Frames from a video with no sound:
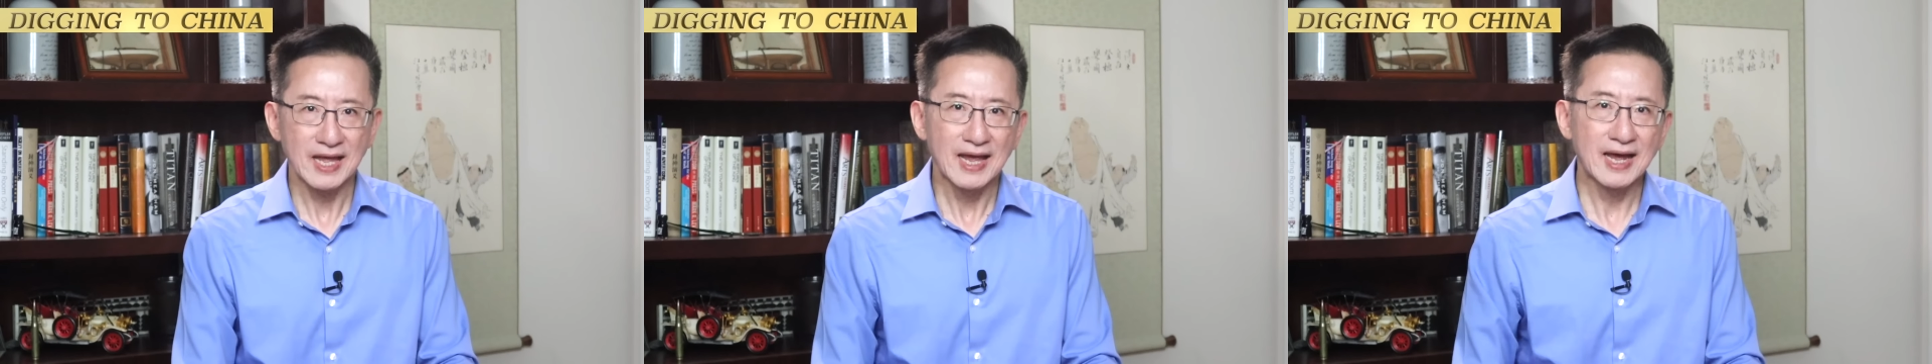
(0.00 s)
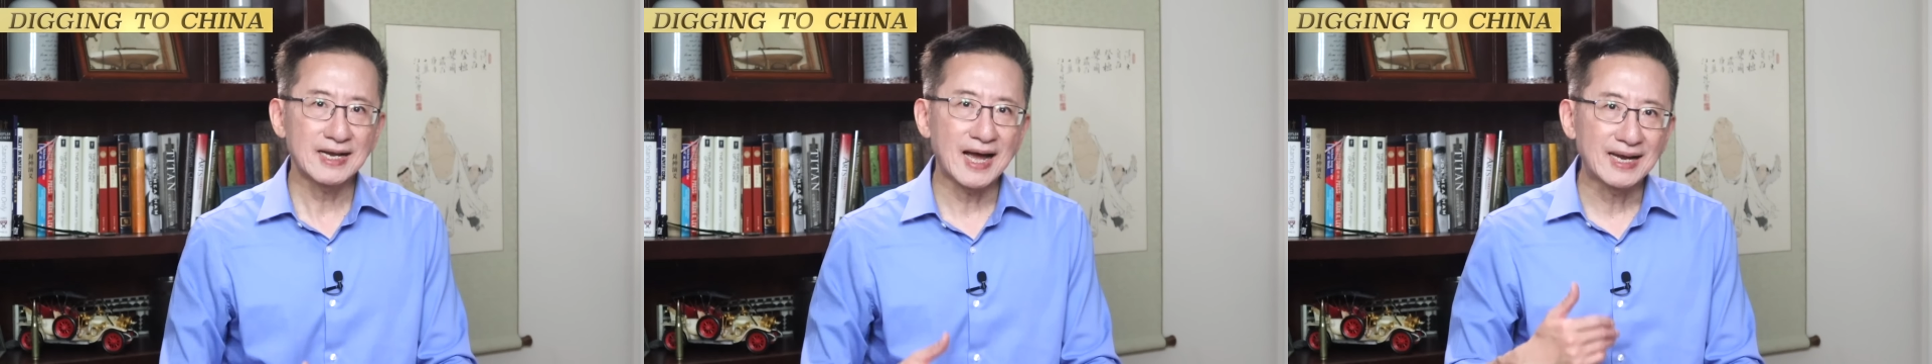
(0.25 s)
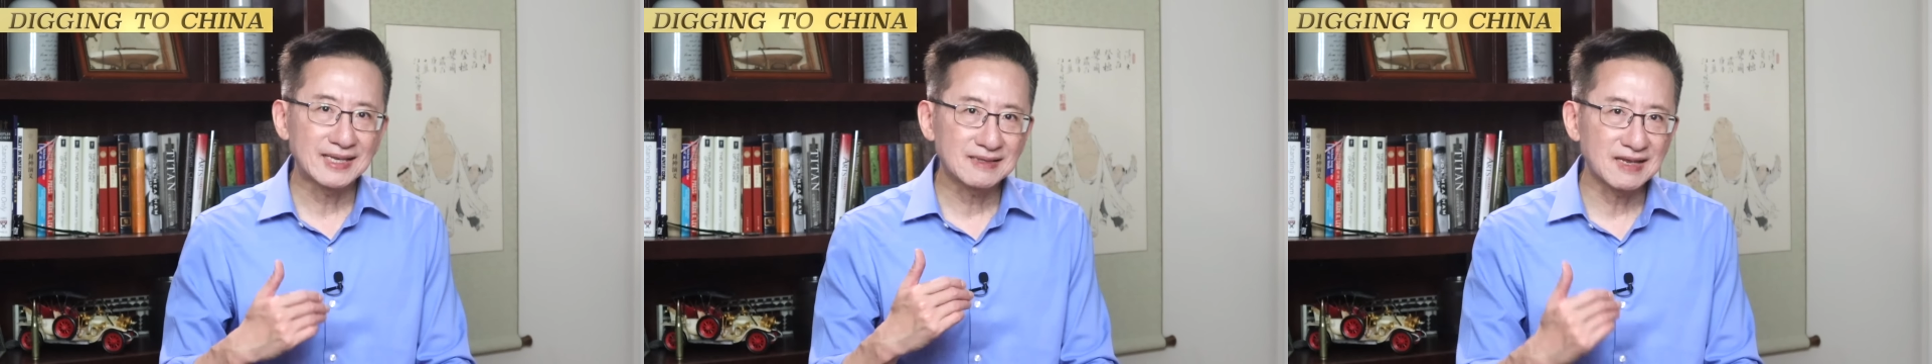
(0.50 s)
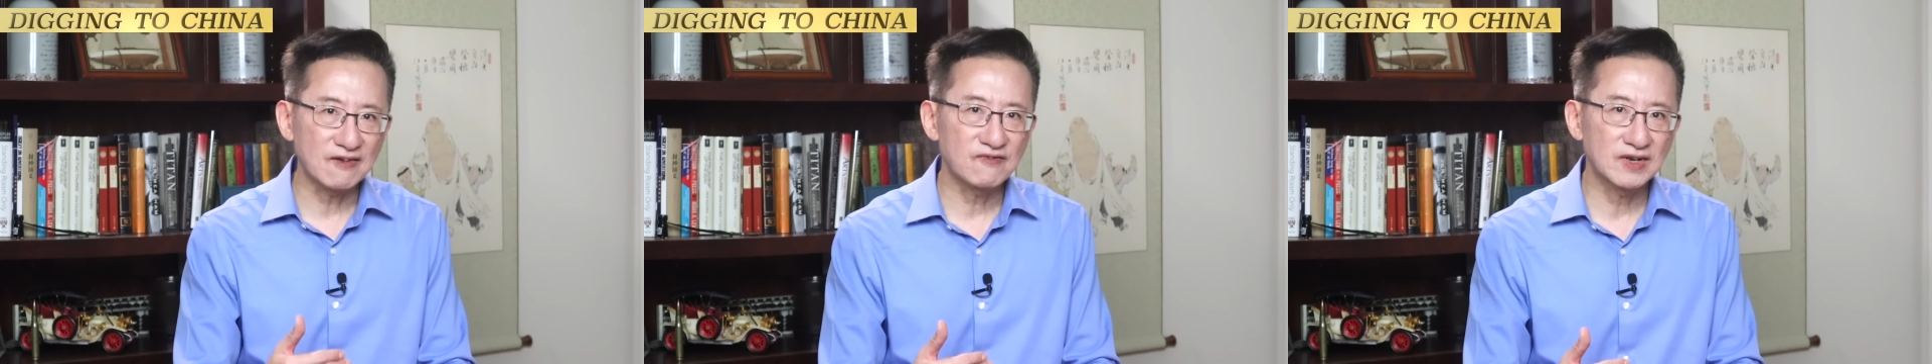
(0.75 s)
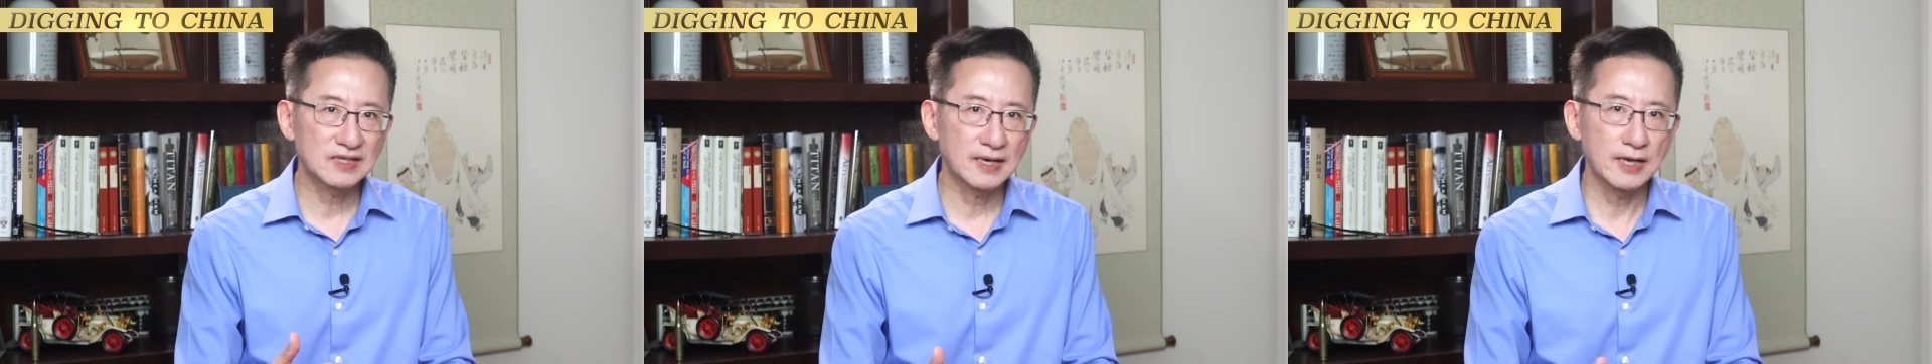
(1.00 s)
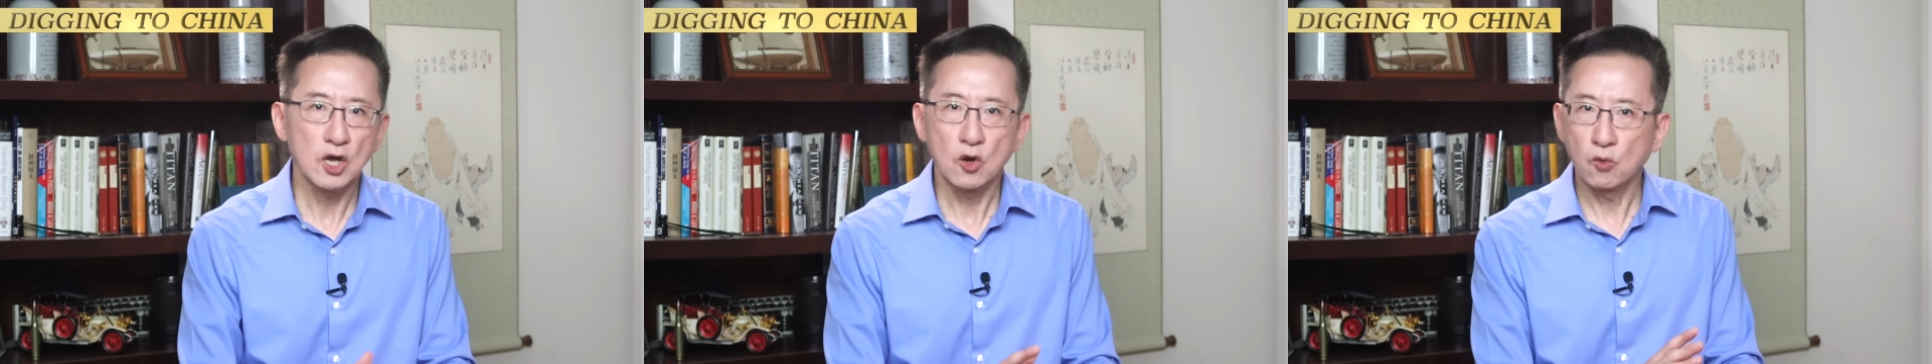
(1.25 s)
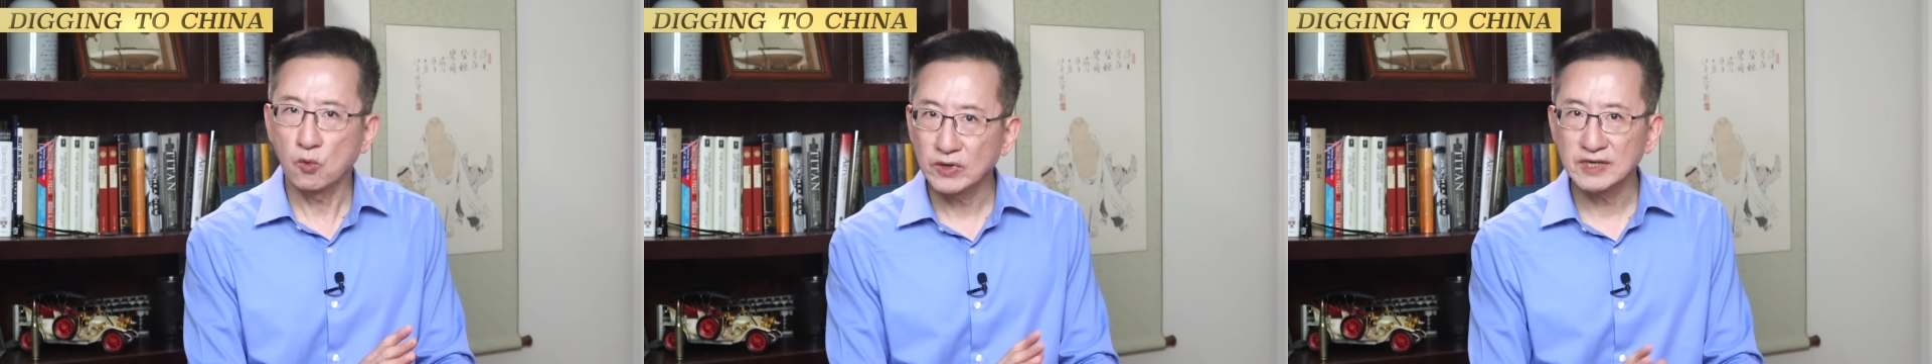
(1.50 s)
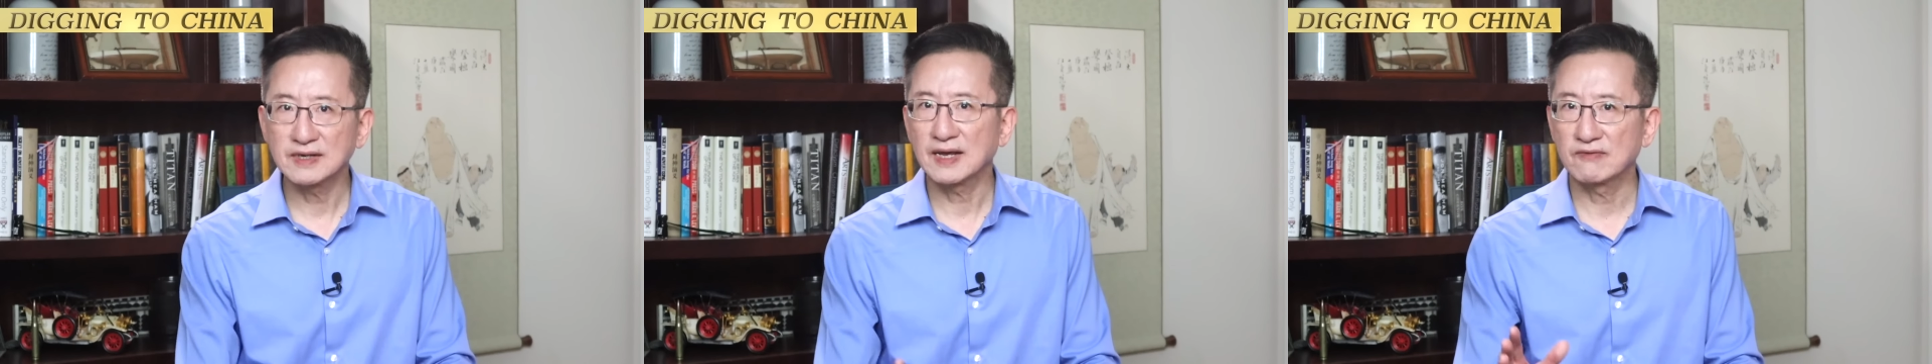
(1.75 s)
and I definitely
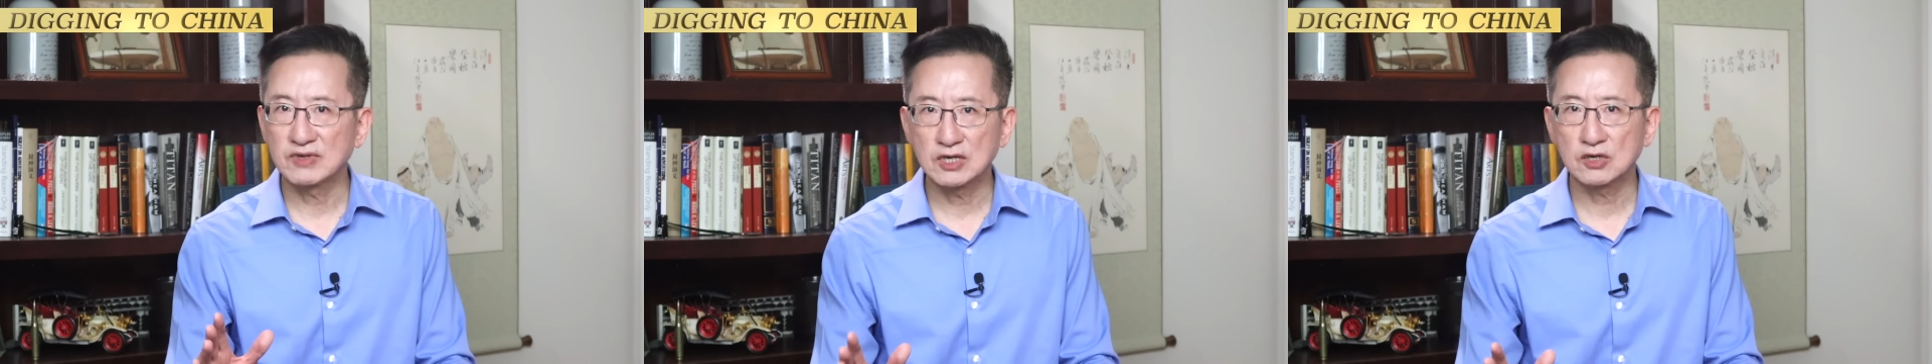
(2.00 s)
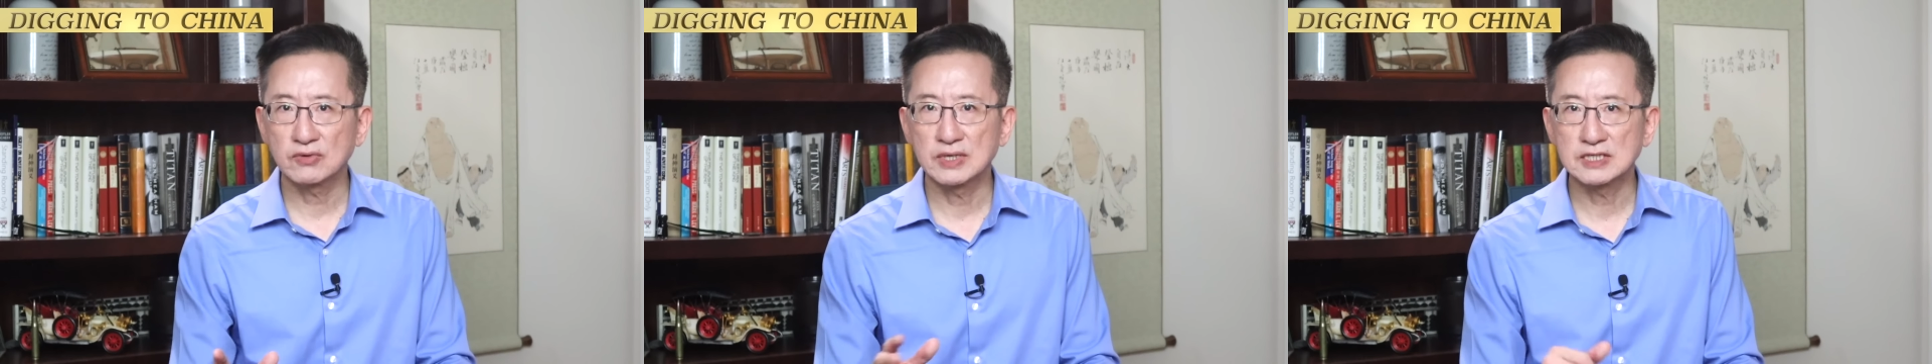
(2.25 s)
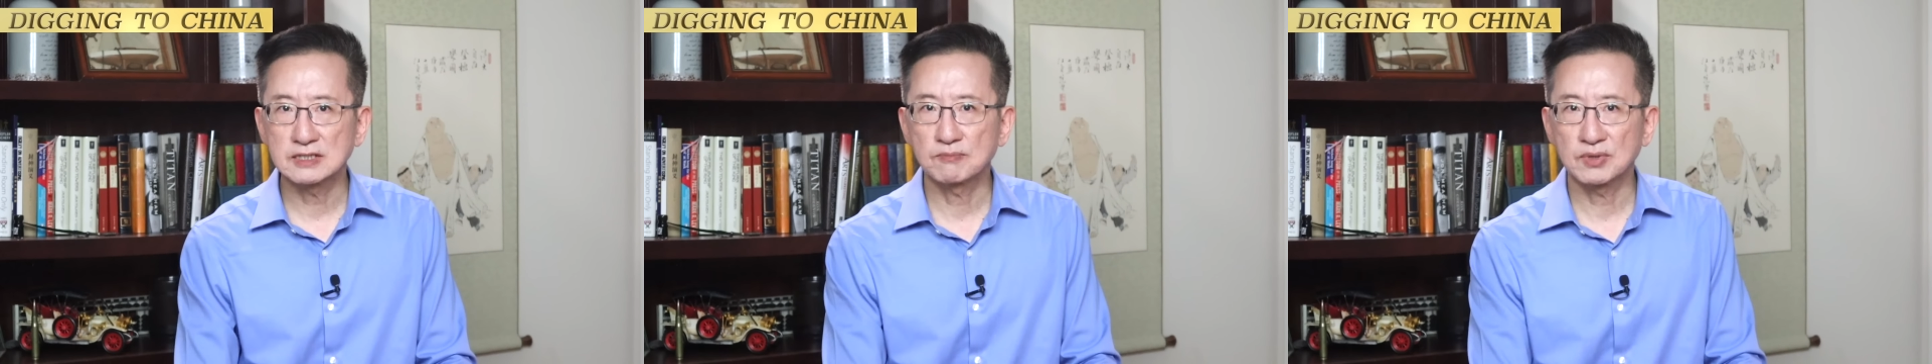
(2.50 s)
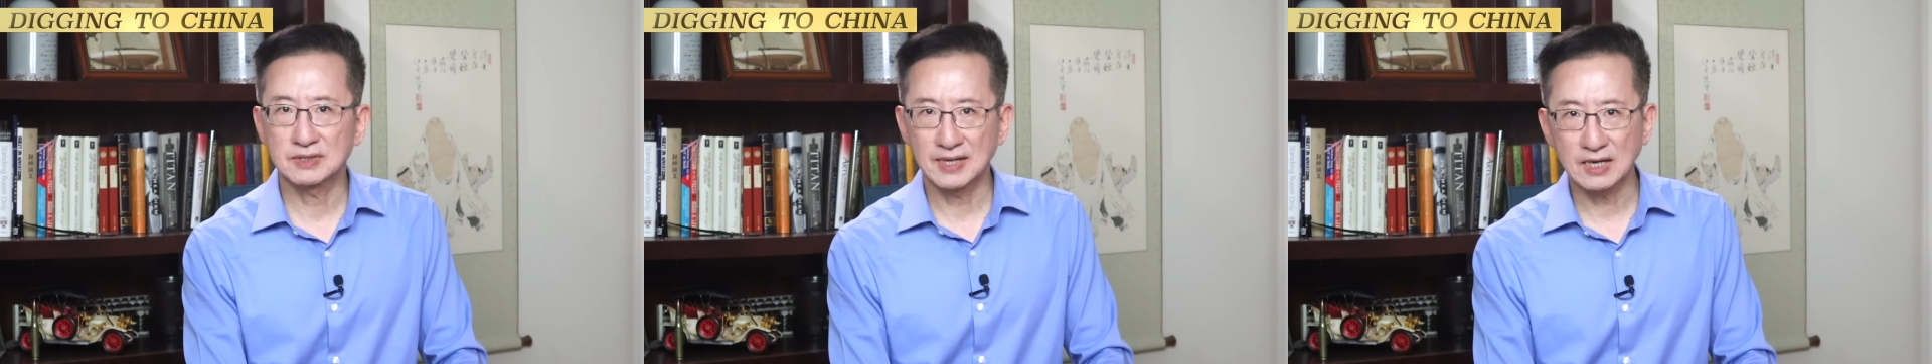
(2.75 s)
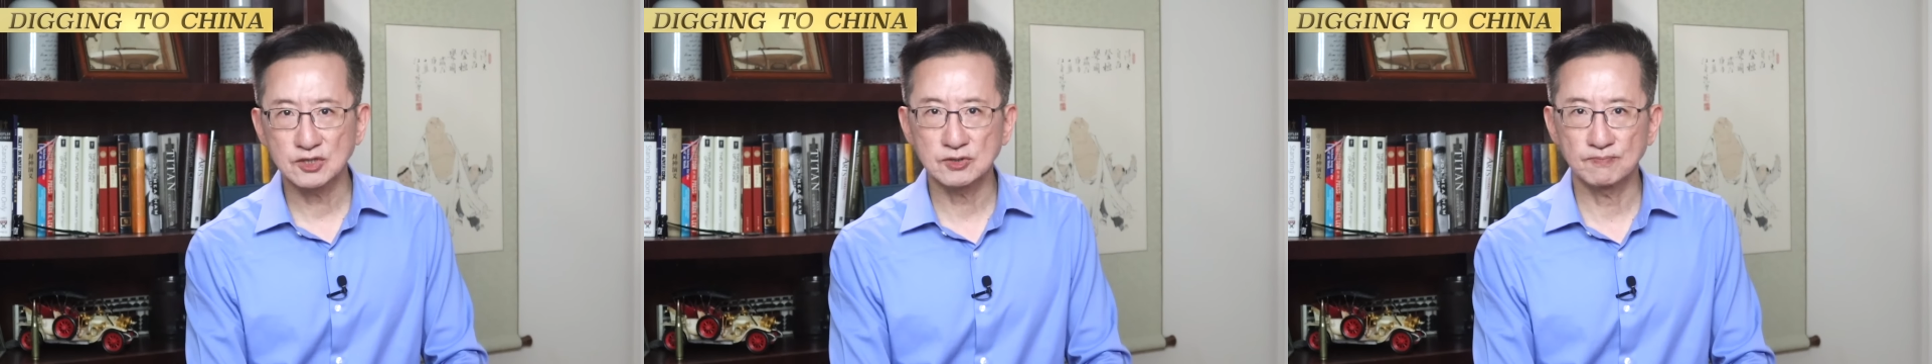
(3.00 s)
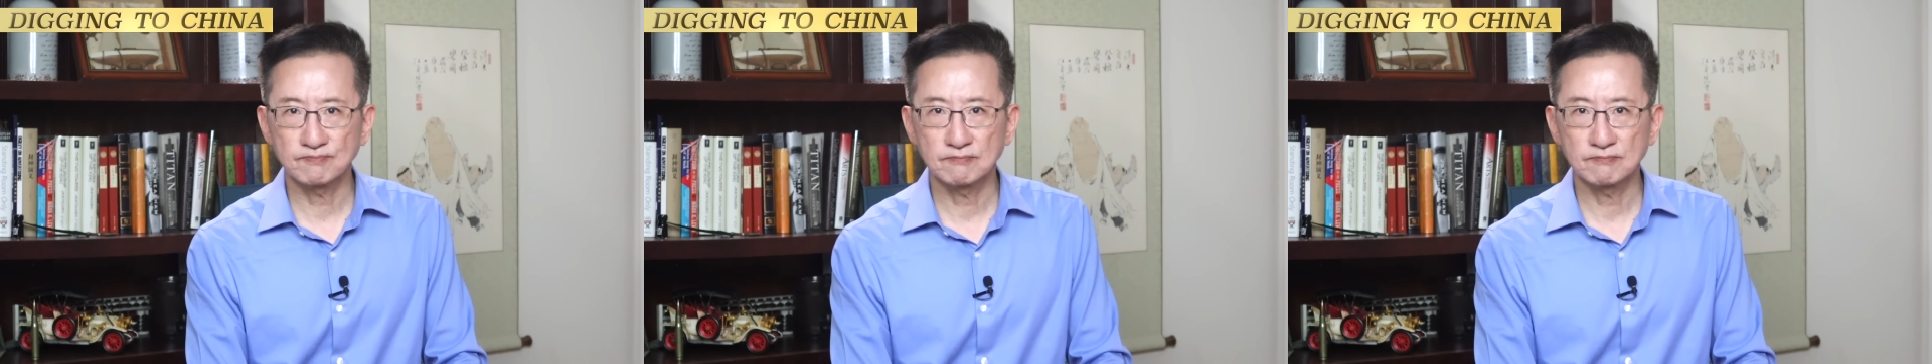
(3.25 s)
wouldn't have increased the production,